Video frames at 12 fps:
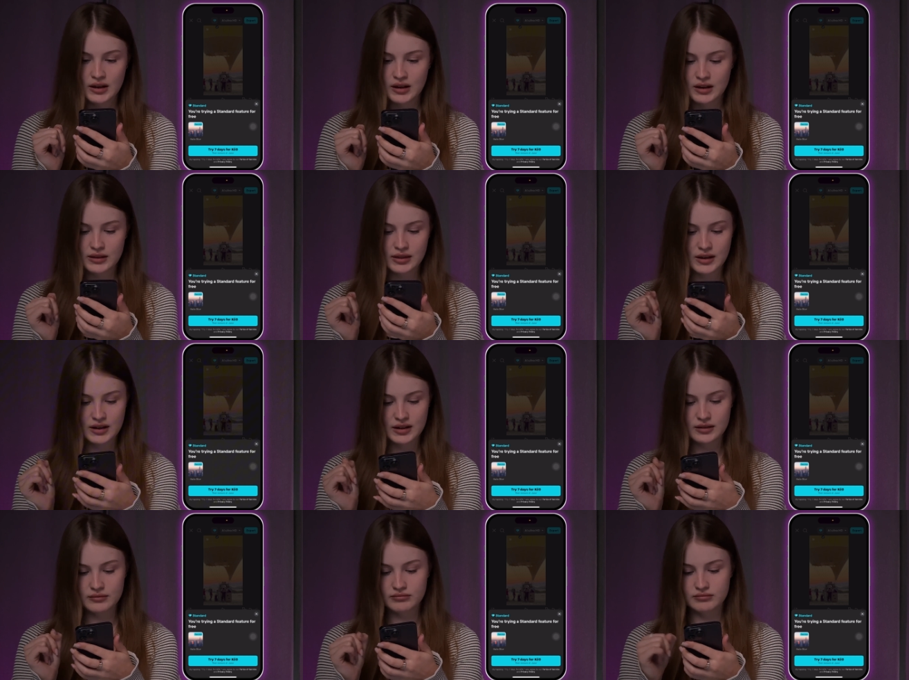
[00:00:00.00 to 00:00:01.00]
and
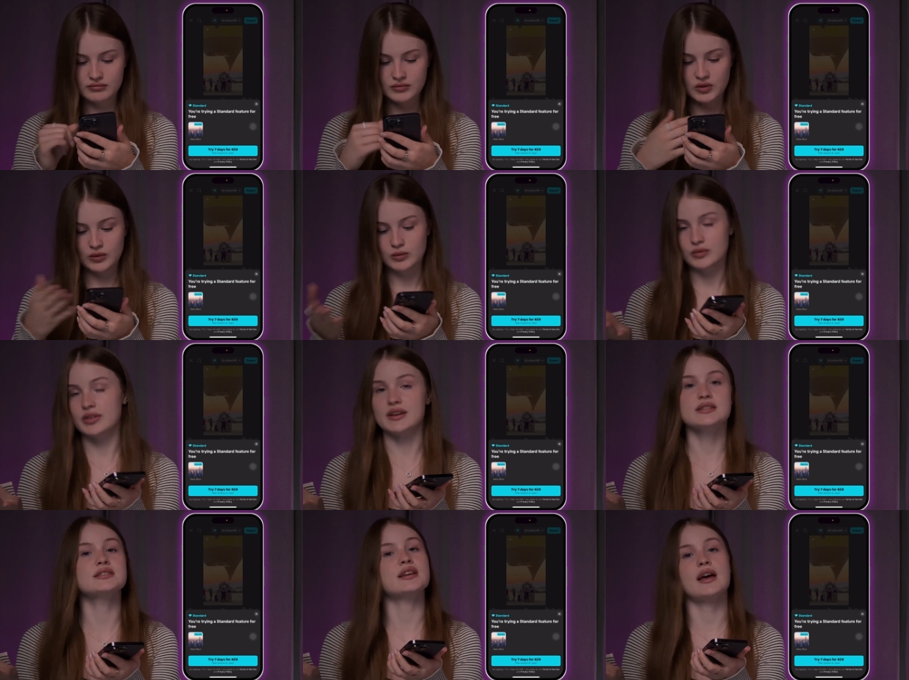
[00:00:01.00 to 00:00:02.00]
then
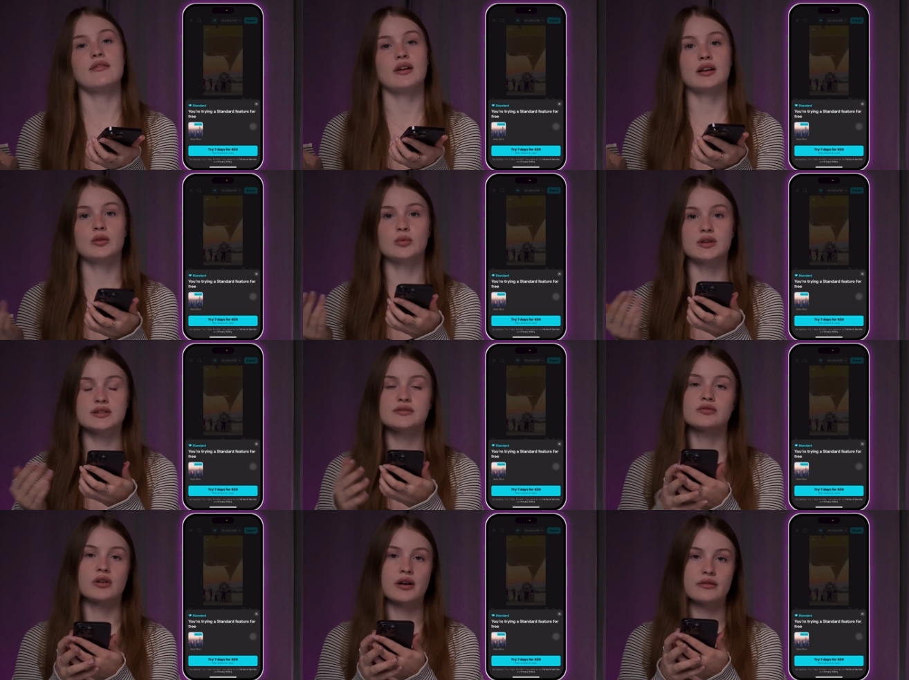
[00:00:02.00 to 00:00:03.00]
this effect was
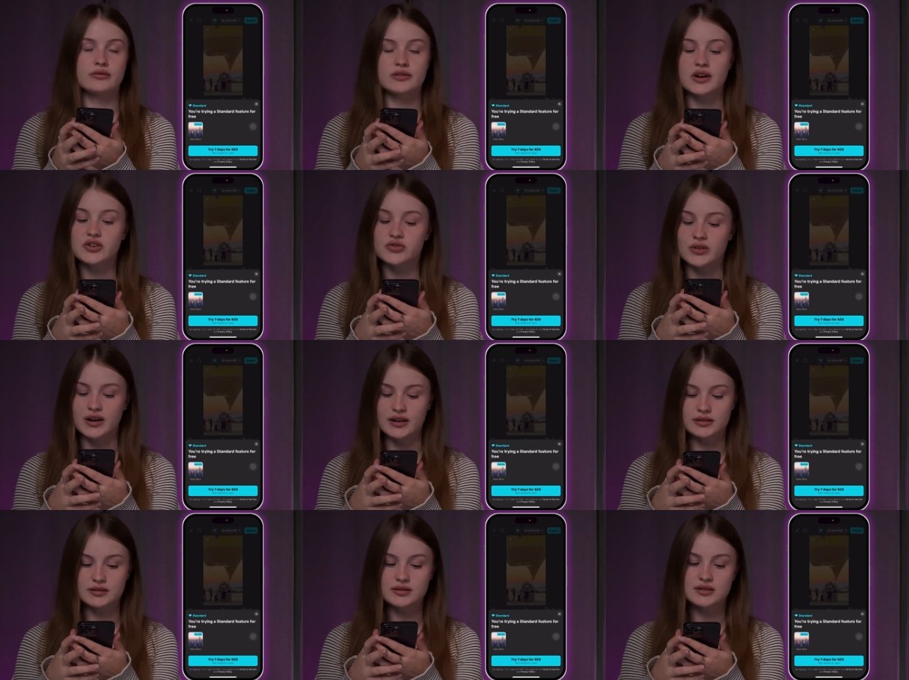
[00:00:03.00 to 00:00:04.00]
for free
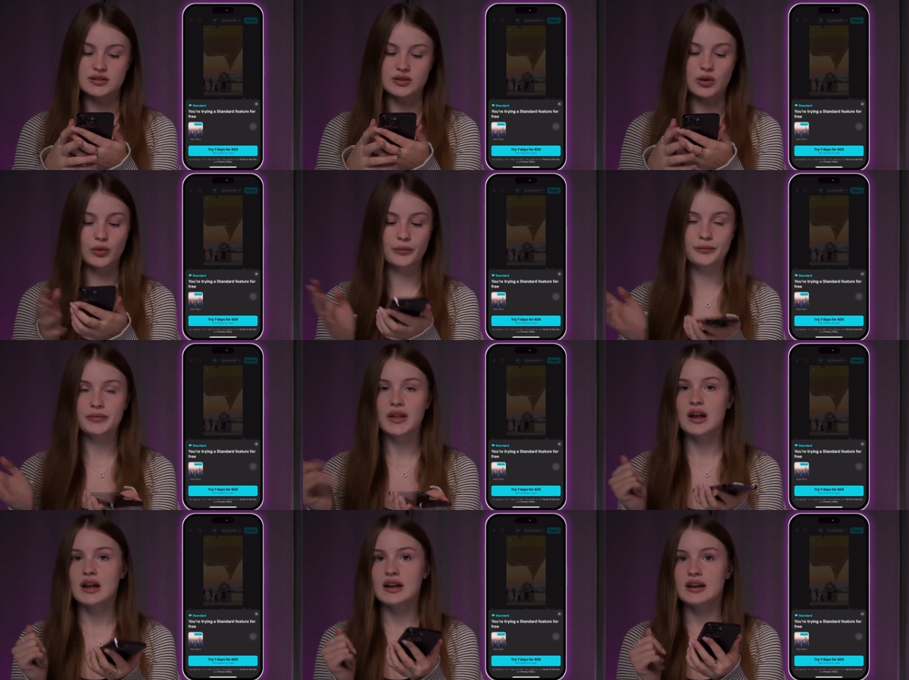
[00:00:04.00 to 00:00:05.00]
trial, so
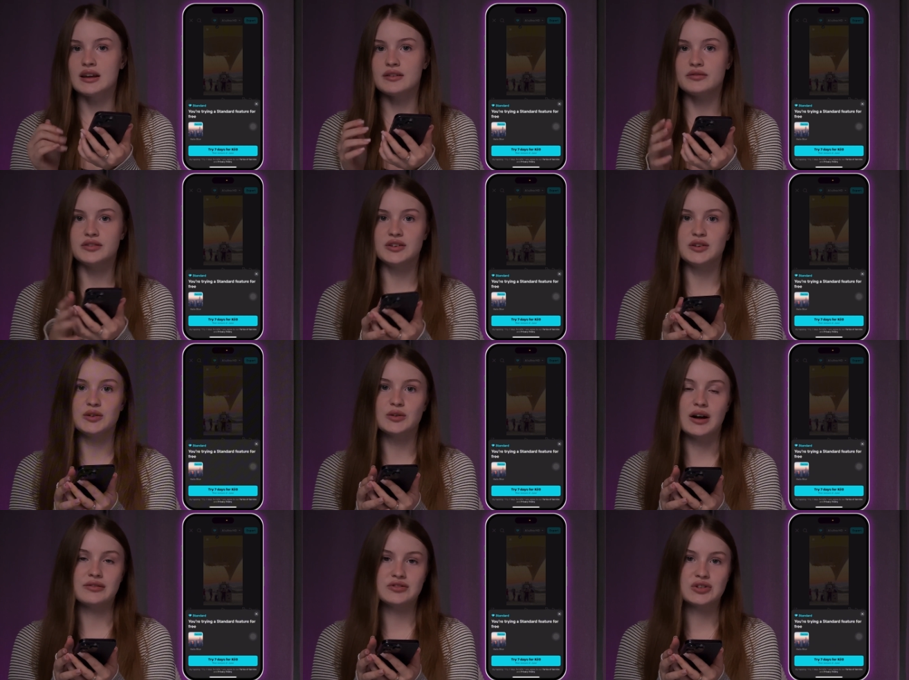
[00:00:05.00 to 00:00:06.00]
if you
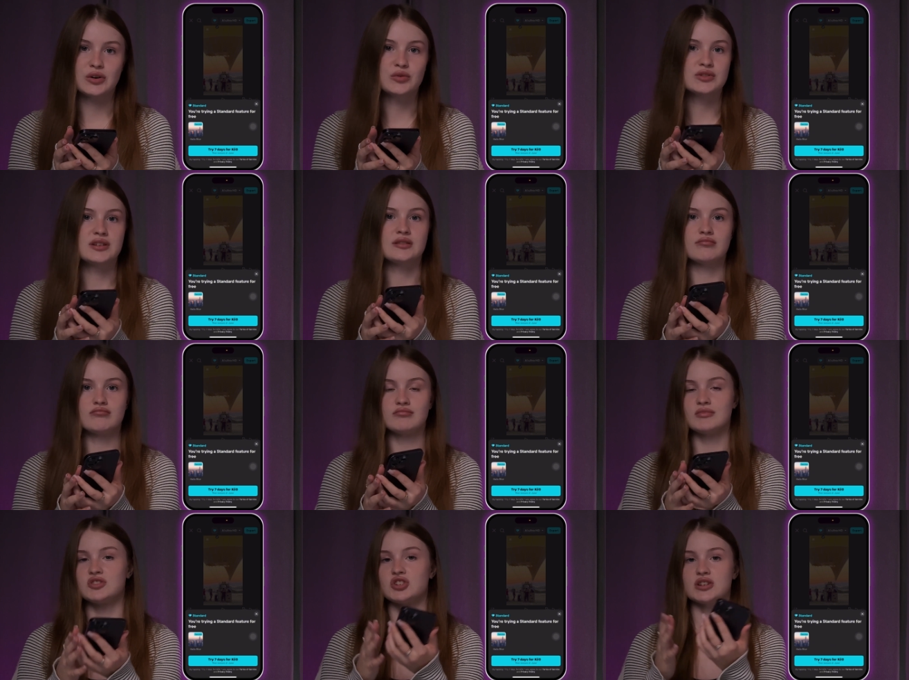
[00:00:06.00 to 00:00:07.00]
have chosen
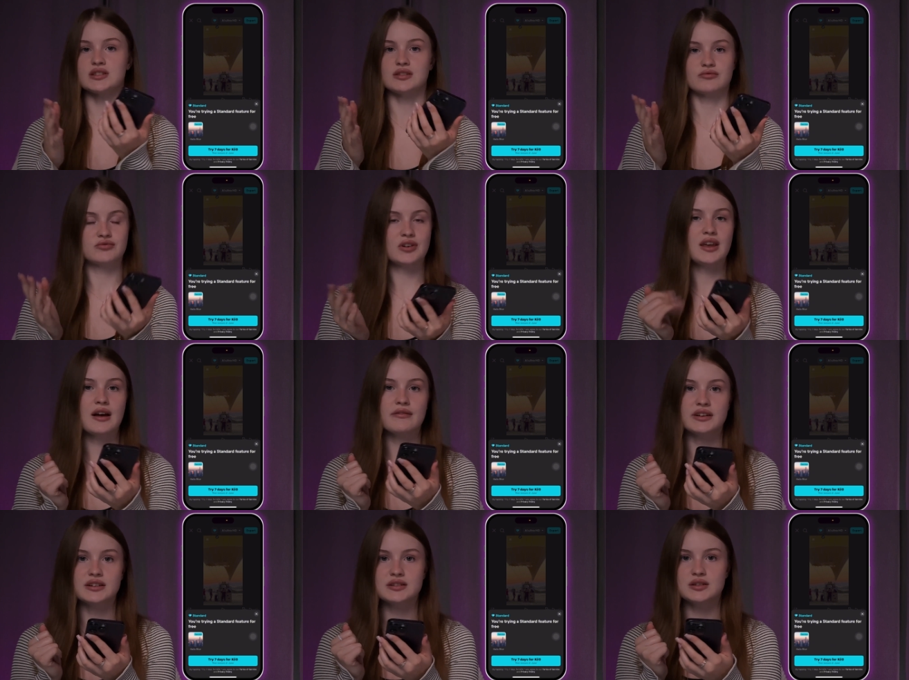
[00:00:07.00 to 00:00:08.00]
just the free
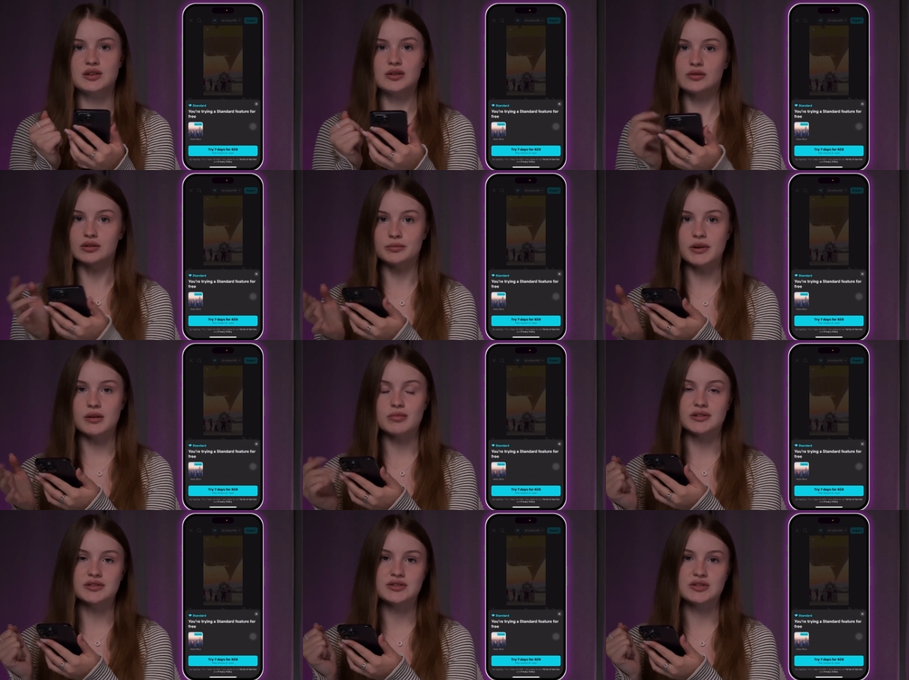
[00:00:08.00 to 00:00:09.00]
effect, you will be
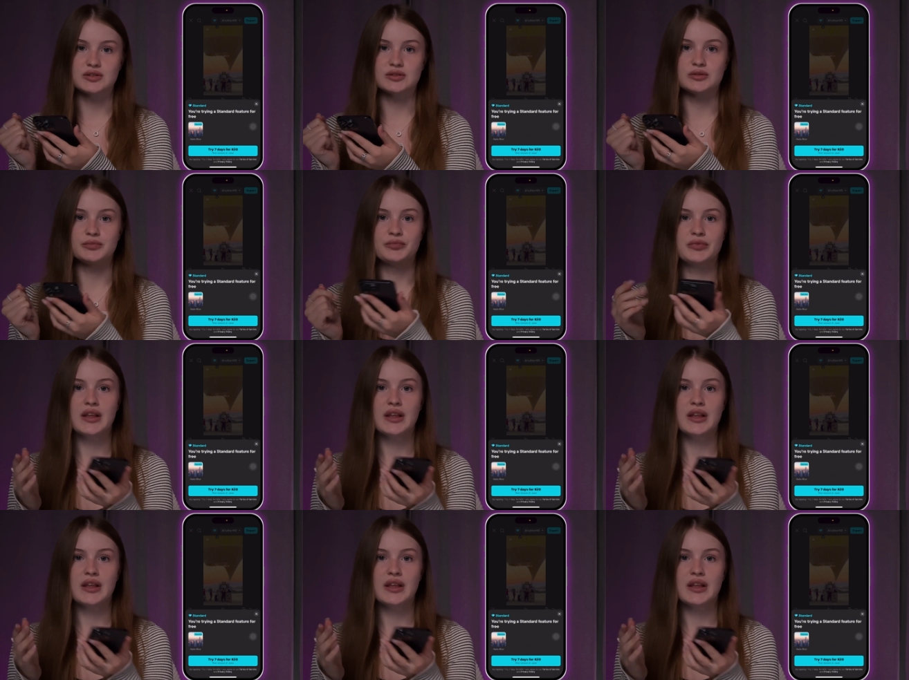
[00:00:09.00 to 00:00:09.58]
able to